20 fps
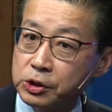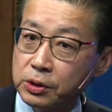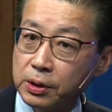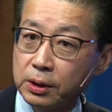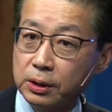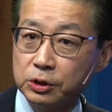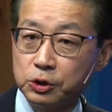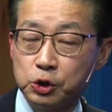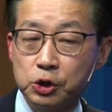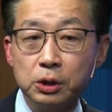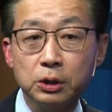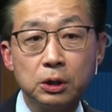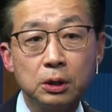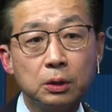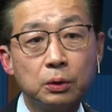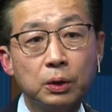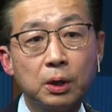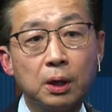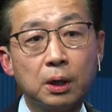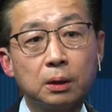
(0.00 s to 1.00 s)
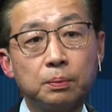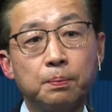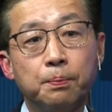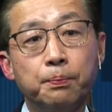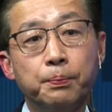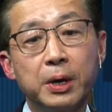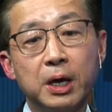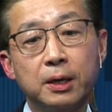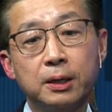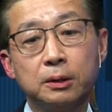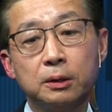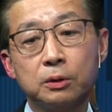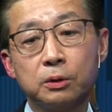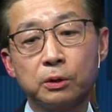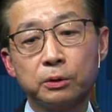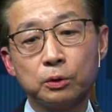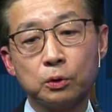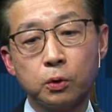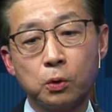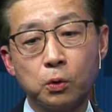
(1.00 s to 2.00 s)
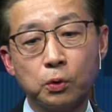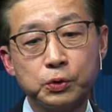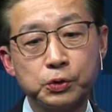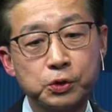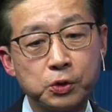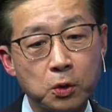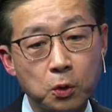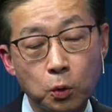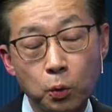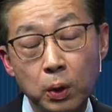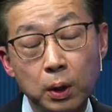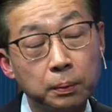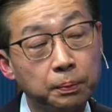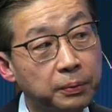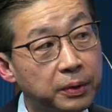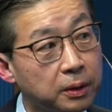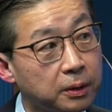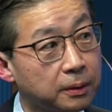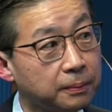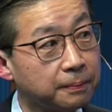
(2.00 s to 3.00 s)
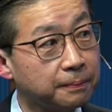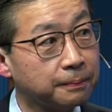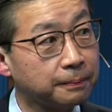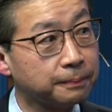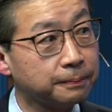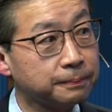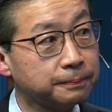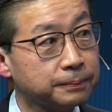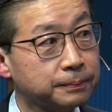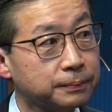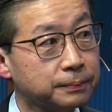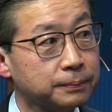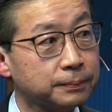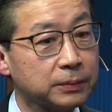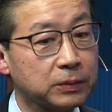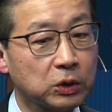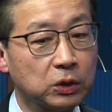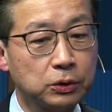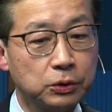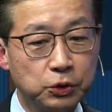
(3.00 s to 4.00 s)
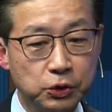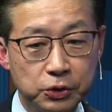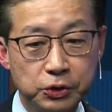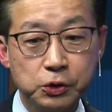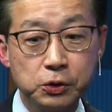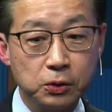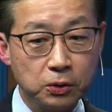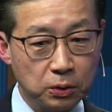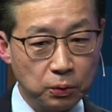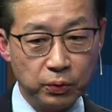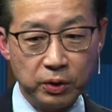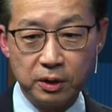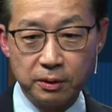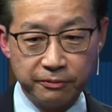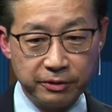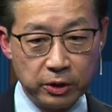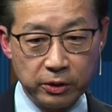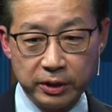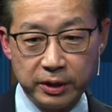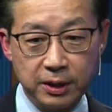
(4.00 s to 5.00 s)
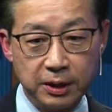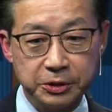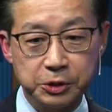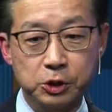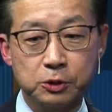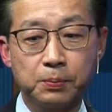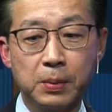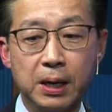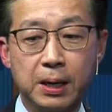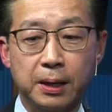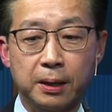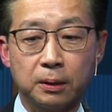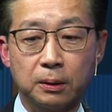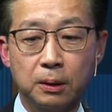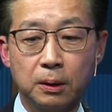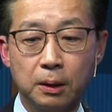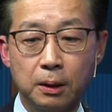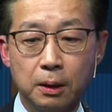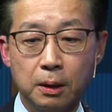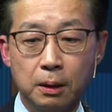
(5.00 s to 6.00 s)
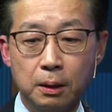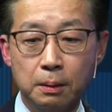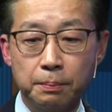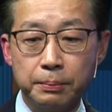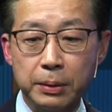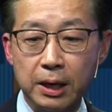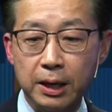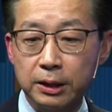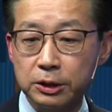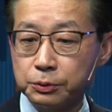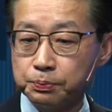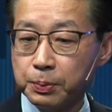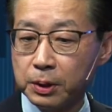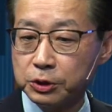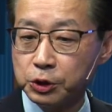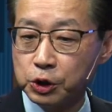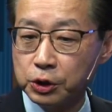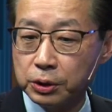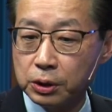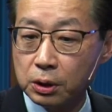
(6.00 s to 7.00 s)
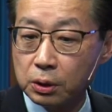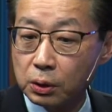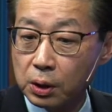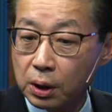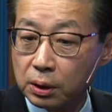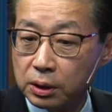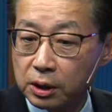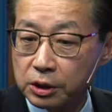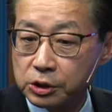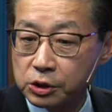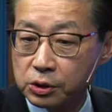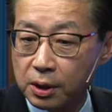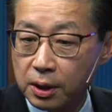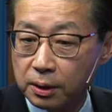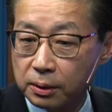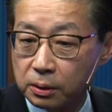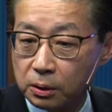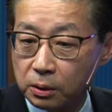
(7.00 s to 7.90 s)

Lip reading: She did not bend her torso one bit. She stood with a very nice smile, but she did not extend her